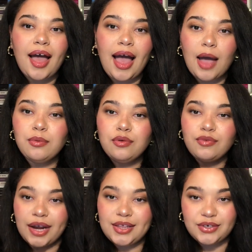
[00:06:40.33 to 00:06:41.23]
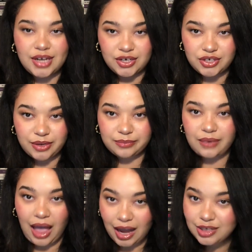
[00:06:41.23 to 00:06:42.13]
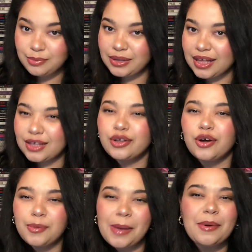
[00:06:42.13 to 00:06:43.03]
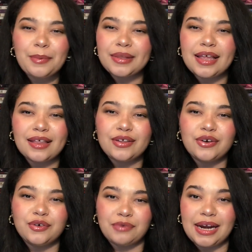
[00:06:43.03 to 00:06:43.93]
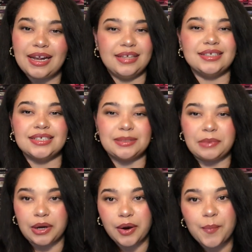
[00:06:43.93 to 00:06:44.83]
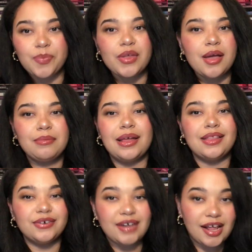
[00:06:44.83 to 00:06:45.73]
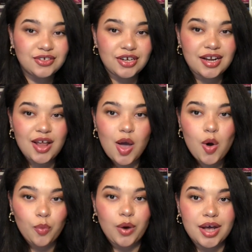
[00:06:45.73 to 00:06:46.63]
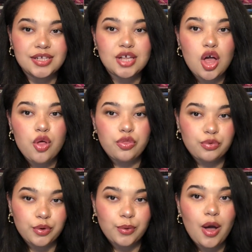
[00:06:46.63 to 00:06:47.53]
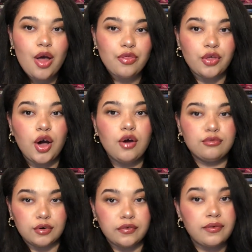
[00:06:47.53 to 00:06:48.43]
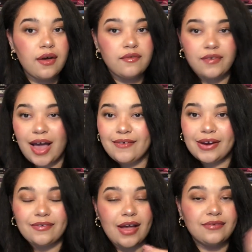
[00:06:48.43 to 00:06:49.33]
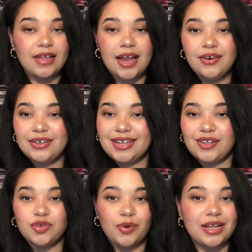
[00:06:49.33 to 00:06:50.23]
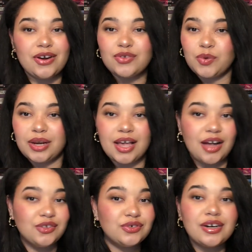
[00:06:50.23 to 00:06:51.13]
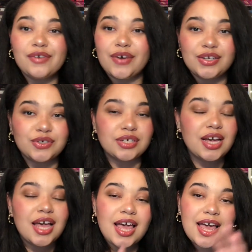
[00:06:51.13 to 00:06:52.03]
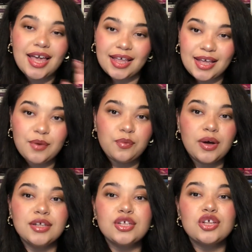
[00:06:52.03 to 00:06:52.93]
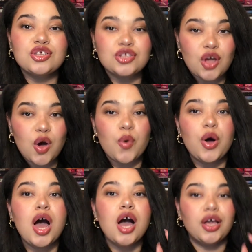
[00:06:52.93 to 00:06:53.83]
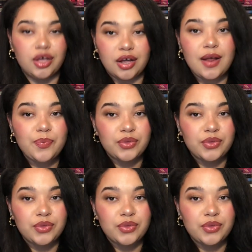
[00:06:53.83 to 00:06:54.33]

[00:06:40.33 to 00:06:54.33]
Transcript: I will rate their tension. I should put like a little, maybe I'll put like a little rating system here. But their tension was through the roof. 5 out of 5, 10 out of 10, 20 out of 20, 100 out of 100. It was so good.